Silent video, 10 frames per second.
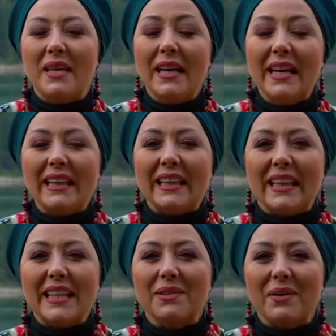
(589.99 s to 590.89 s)
your
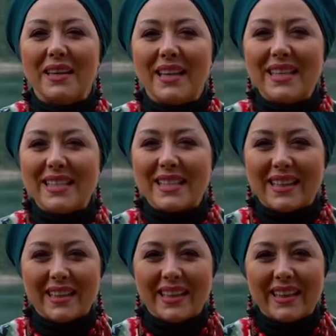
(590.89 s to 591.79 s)
family,
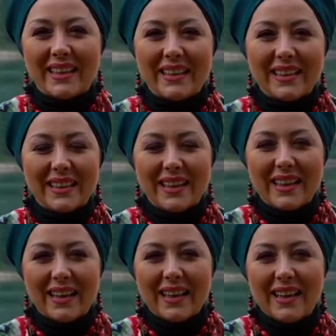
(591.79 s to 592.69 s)
and for your
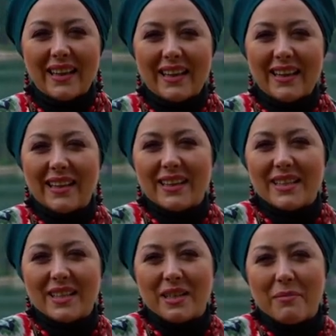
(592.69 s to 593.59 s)
country,
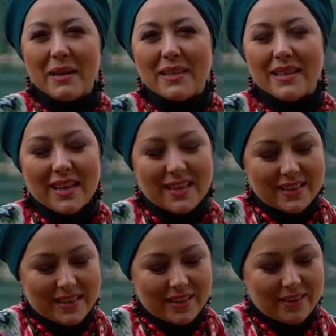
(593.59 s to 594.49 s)
the shaman's
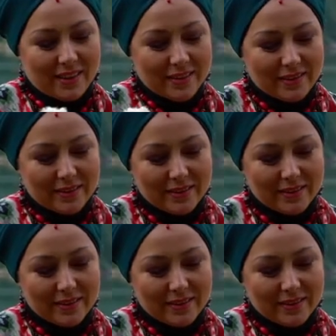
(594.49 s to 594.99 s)
power.